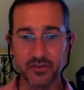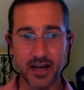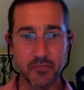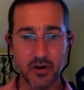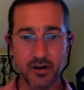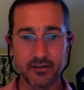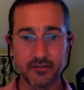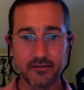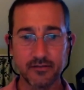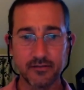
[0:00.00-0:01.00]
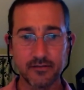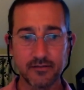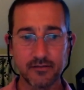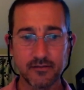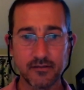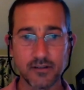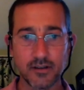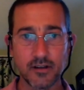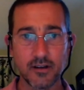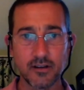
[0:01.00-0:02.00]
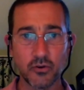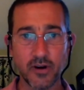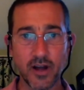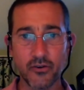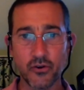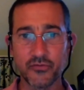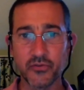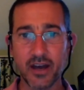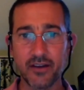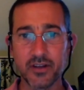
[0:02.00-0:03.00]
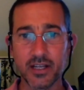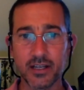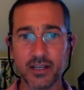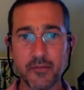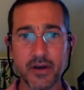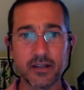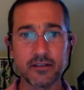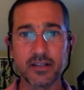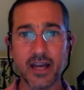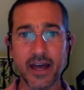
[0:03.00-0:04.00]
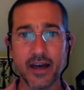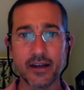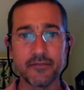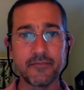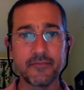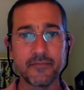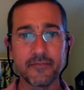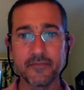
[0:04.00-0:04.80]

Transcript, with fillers: you for that, Martin. Lauren, I don't know if you have any comment to add